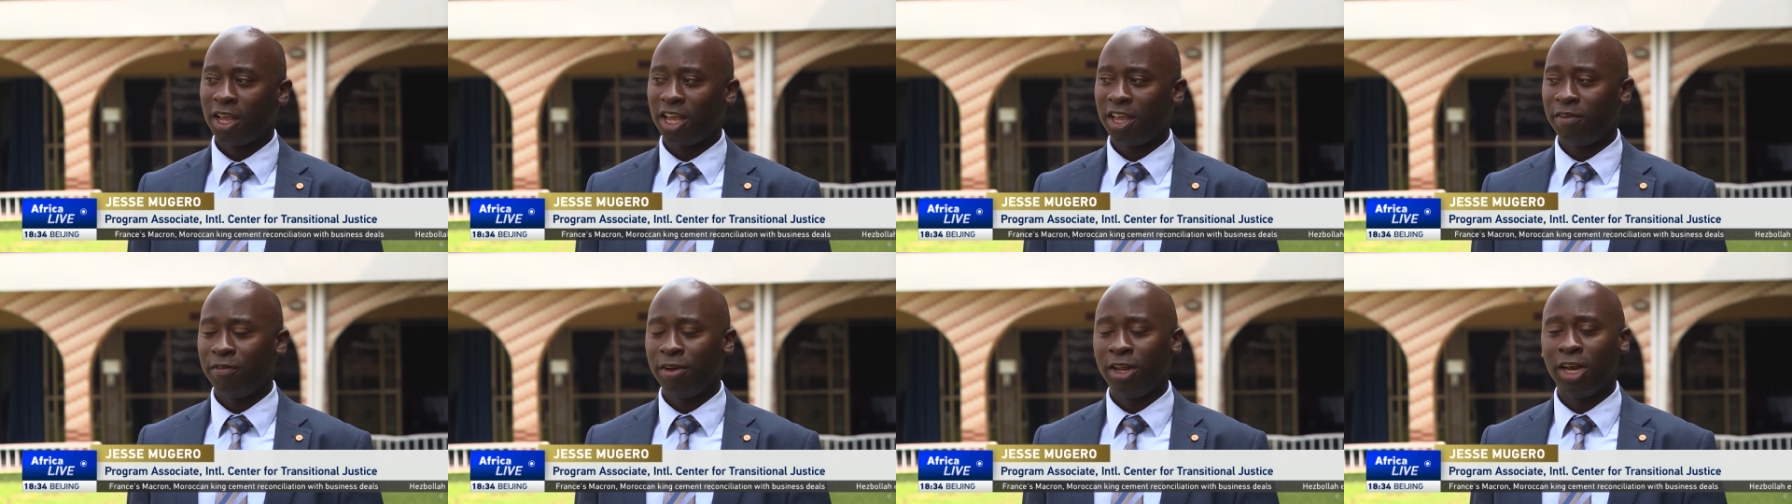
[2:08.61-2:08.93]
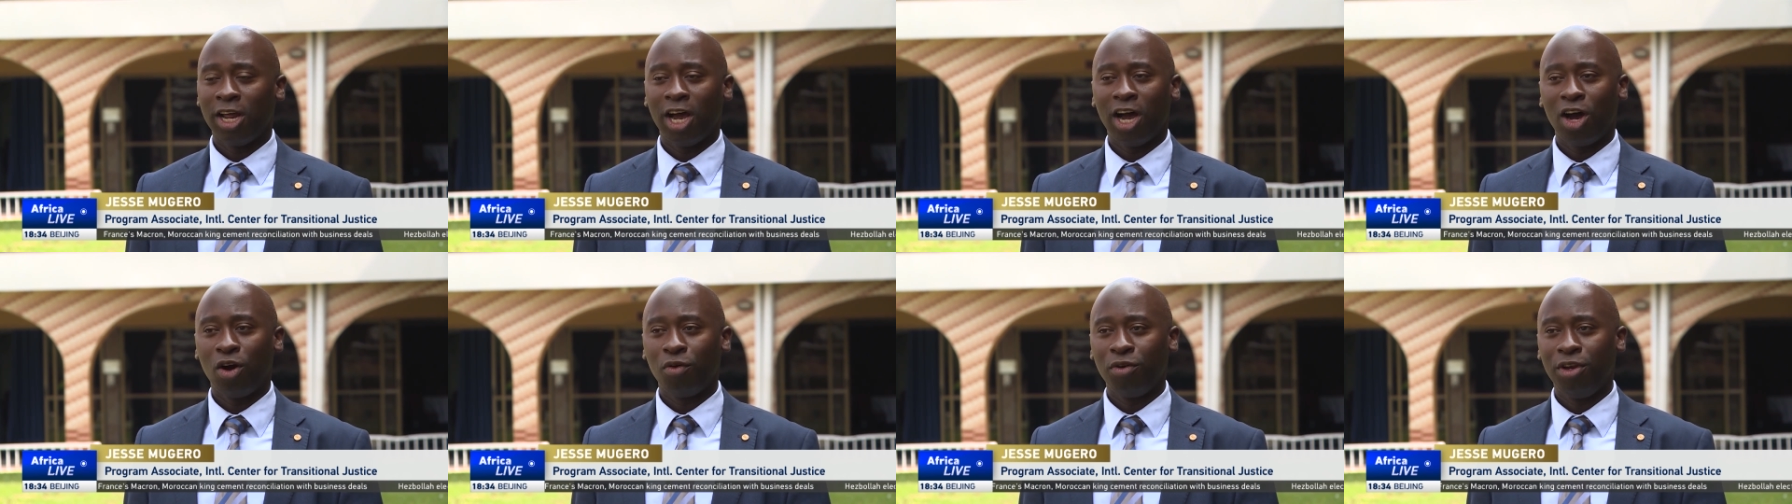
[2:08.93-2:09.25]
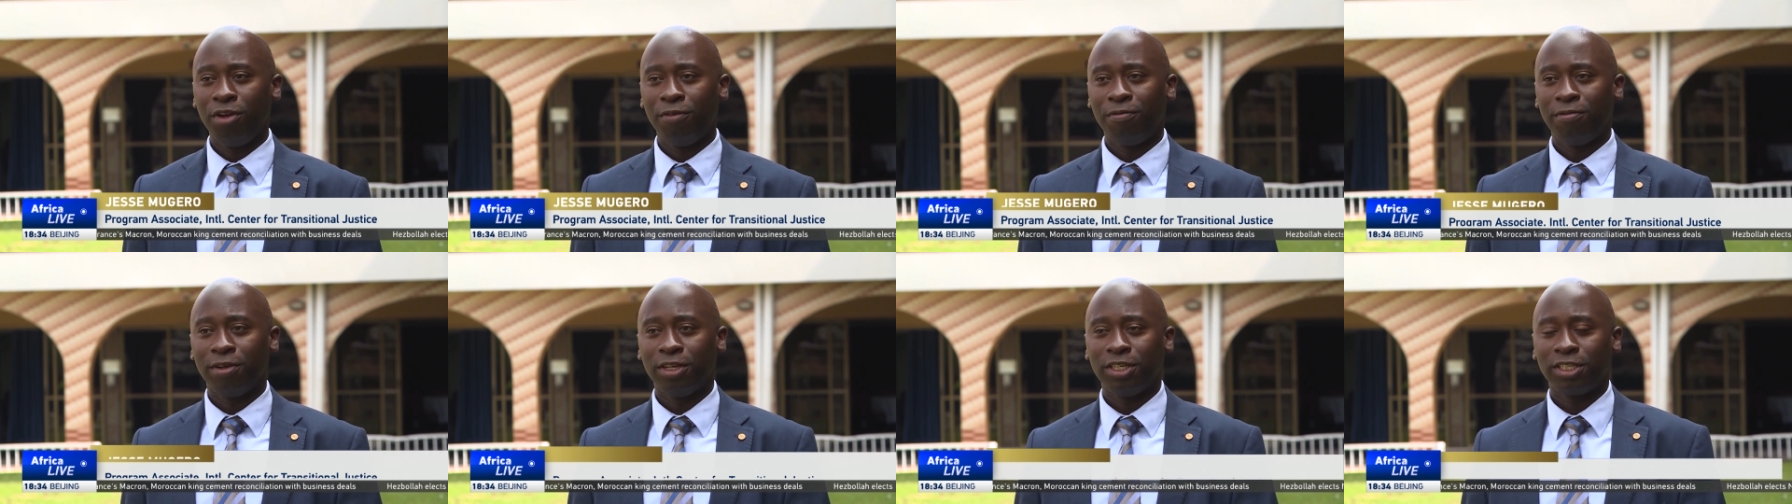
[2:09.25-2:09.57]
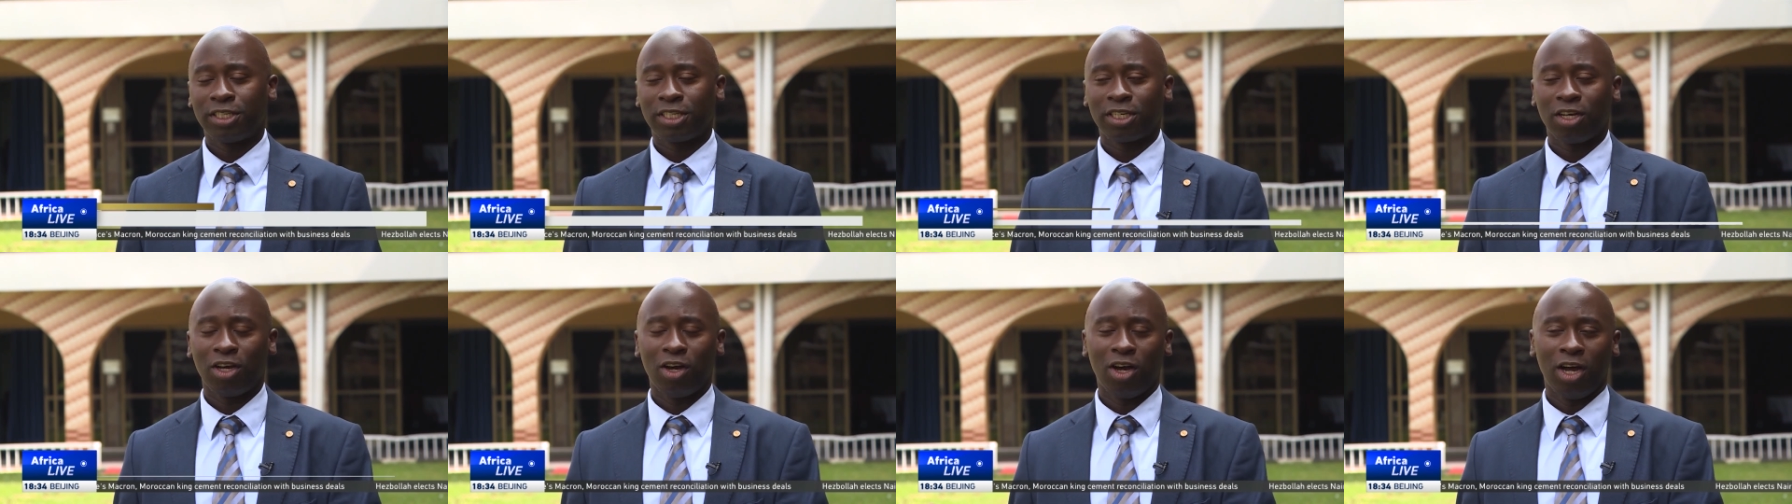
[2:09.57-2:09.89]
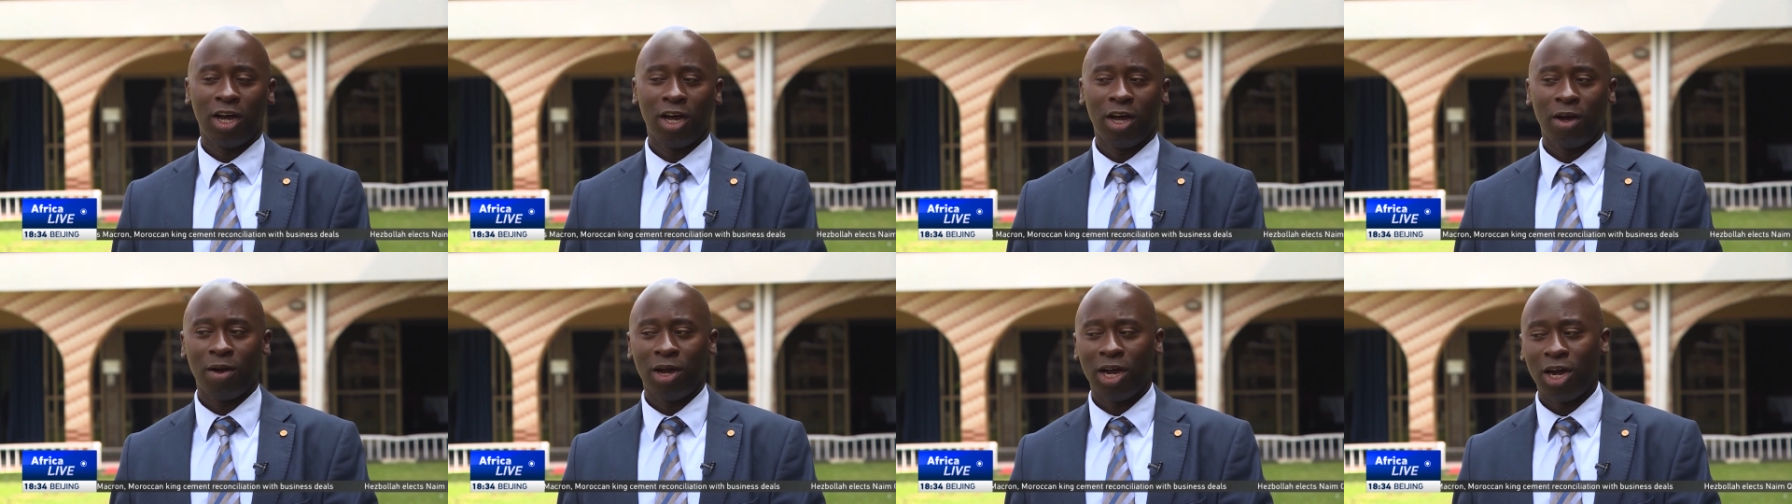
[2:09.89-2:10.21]
given how defense,
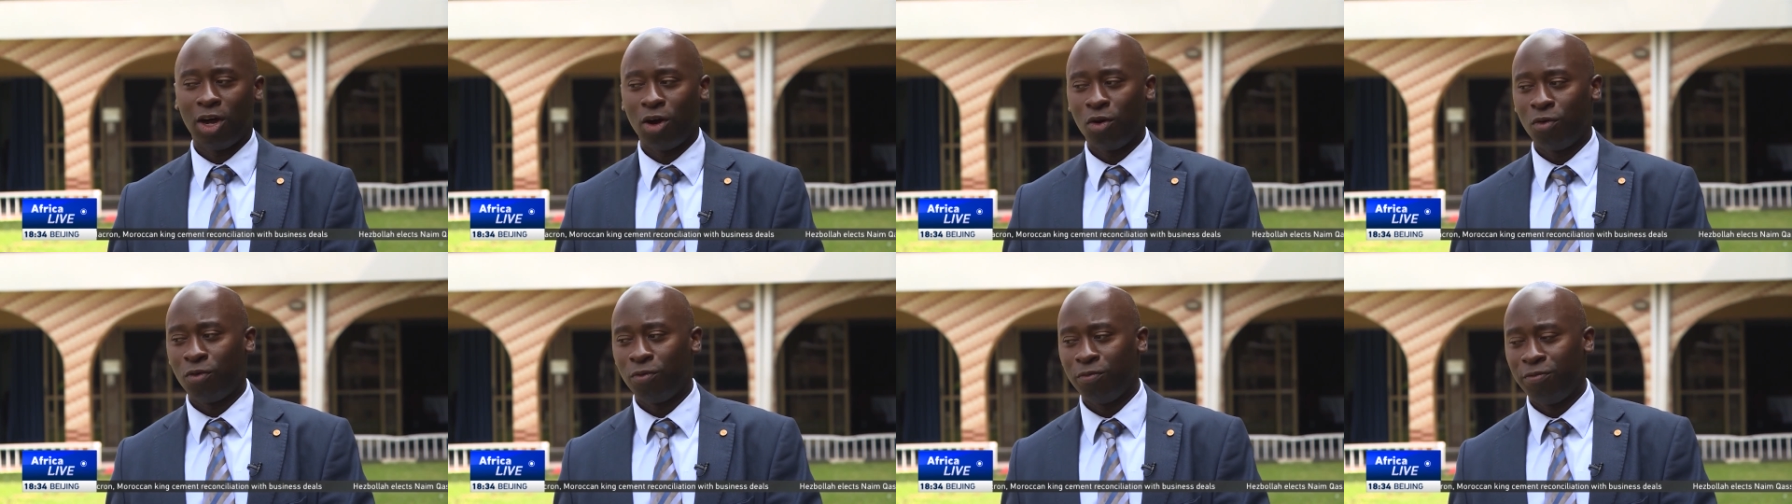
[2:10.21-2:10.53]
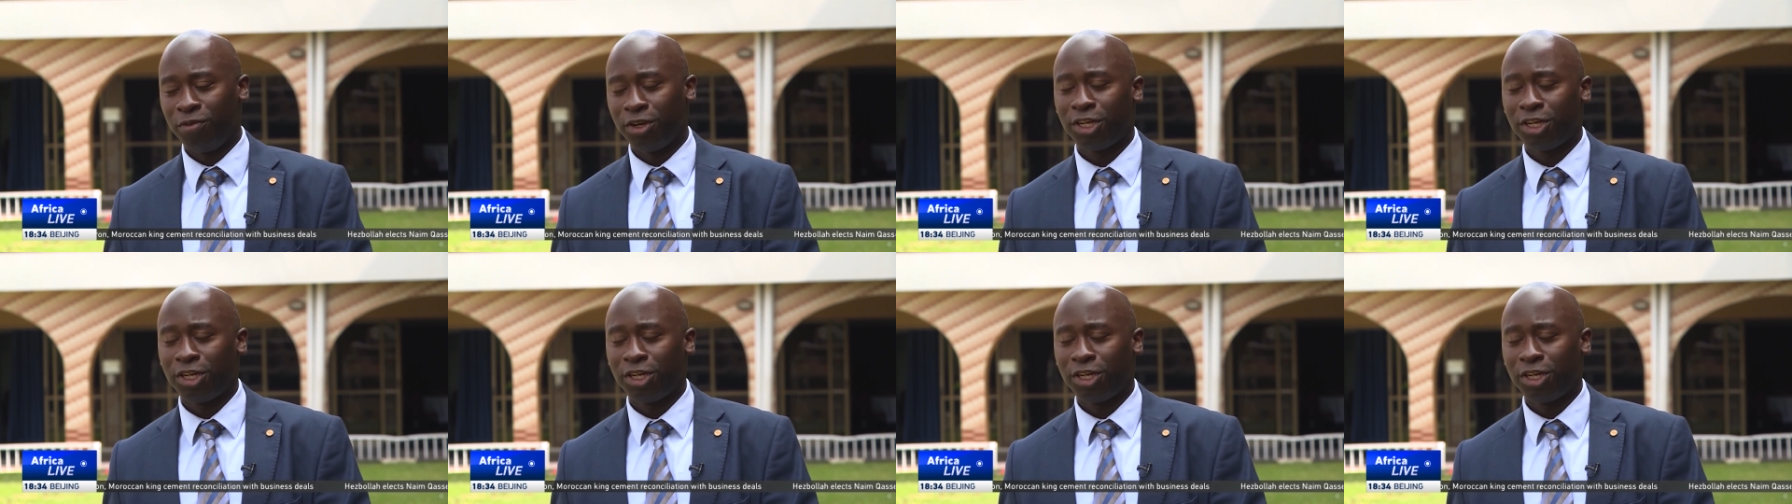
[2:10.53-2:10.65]
uh, how